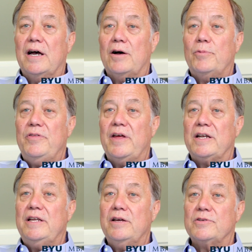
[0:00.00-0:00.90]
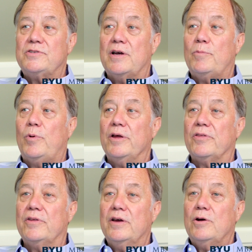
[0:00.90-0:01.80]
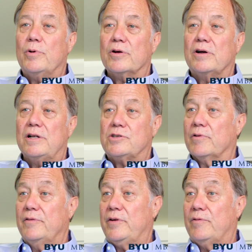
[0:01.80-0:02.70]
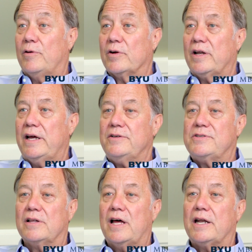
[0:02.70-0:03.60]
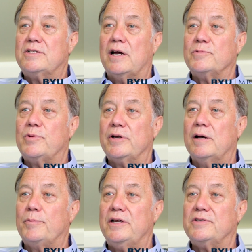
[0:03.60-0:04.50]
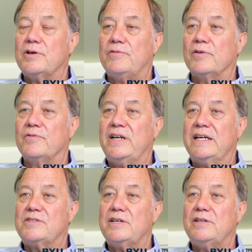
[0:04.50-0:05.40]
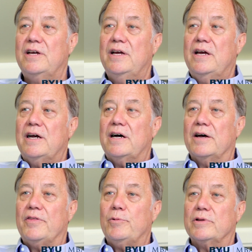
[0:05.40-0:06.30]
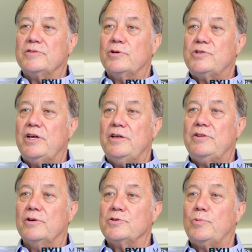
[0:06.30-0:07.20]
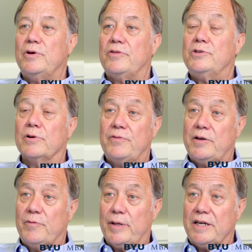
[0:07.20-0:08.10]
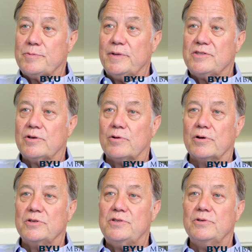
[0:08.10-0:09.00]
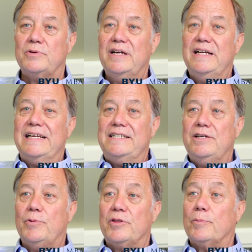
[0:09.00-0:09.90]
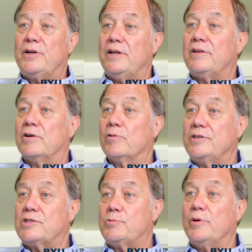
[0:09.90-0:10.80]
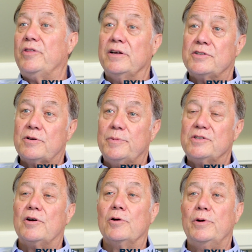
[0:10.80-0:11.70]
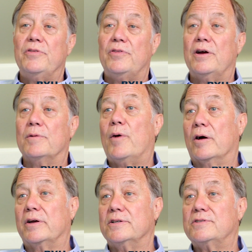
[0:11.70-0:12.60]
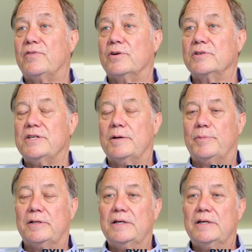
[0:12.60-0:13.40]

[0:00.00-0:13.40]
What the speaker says: We then deal some with what are called derivative overlays. A lot of times when companies go for financing, they will associate those with derivative placements in order to deal with the particular risks with the instruments or with their markets, for example.